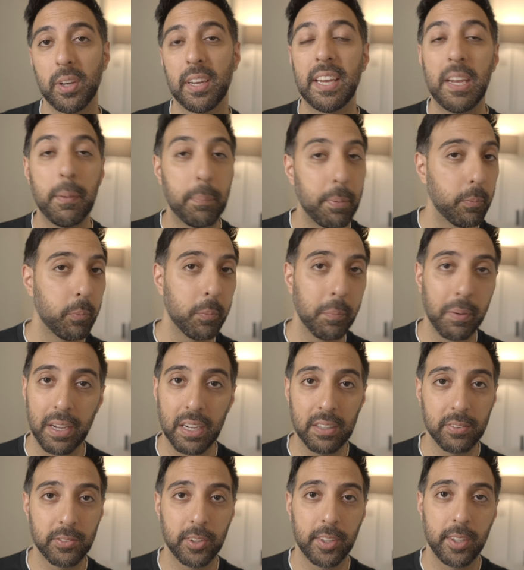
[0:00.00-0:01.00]
keep up my
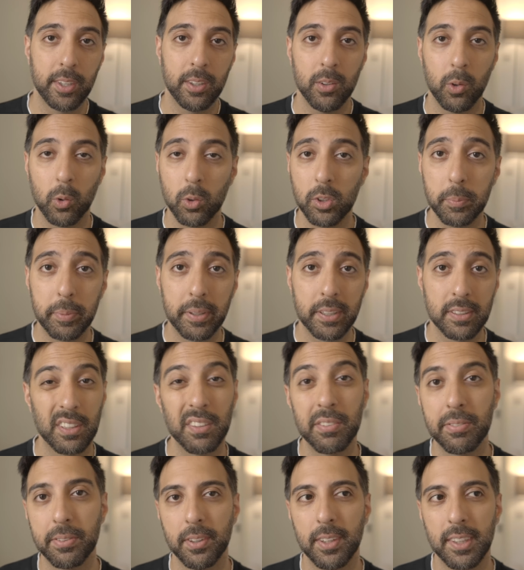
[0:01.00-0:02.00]
aftercare only because I
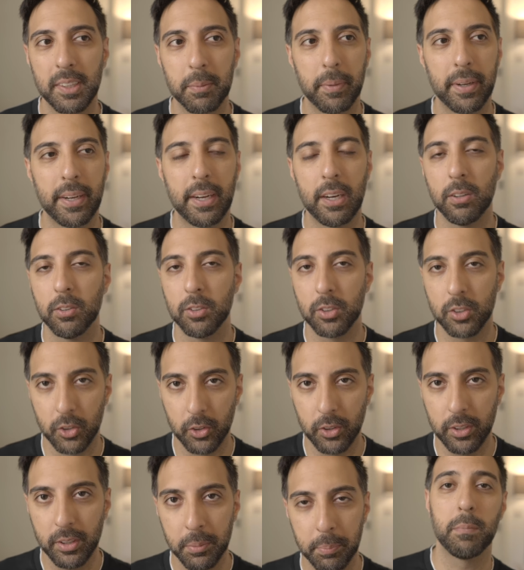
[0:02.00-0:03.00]
feel like my hair is
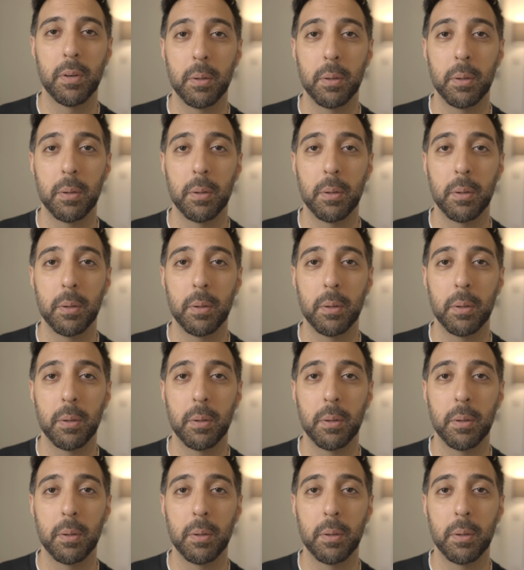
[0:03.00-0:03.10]
good.